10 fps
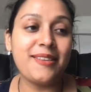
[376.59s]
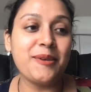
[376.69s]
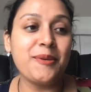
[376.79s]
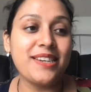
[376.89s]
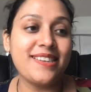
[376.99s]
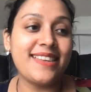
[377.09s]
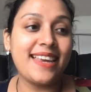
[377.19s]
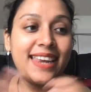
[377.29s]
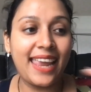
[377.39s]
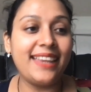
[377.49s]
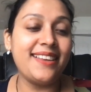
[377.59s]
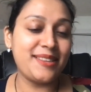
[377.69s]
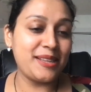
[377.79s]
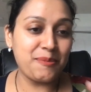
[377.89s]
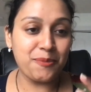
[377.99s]
So I just said, hey, this
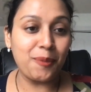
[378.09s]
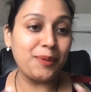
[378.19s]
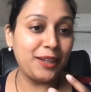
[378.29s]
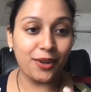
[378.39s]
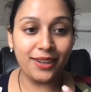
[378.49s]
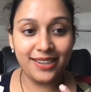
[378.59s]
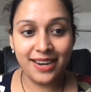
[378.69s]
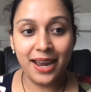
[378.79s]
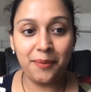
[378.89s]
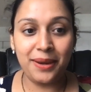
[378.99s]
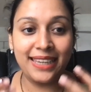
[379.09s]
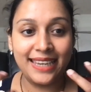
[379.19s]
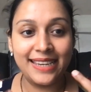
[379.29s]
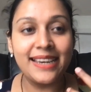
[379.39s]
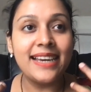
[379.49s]
is probably not the time. I need